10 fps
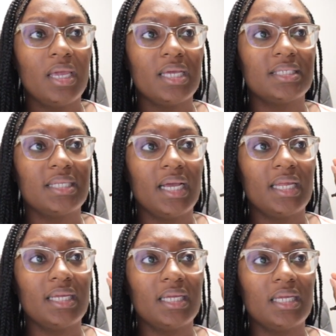is
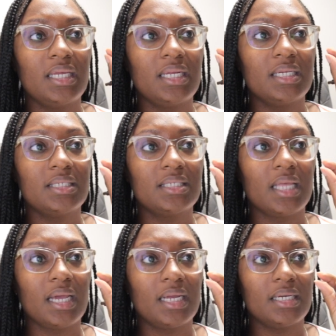that it is
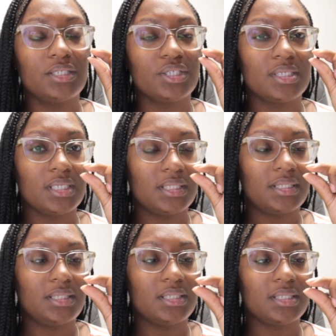like just
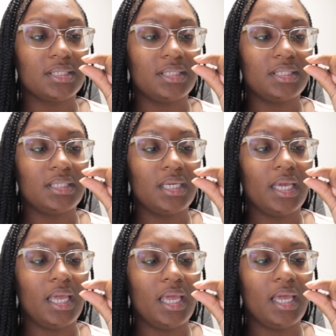a
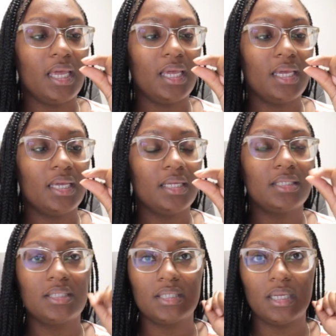
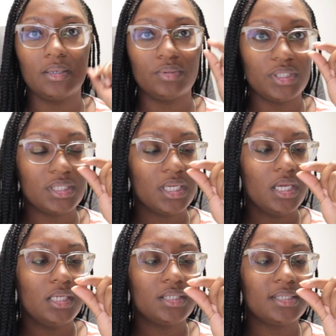tad slow, just
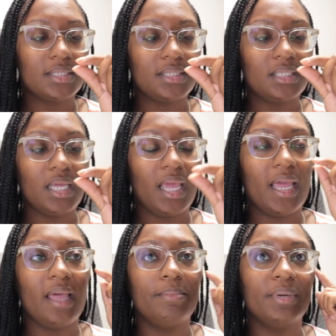a tad.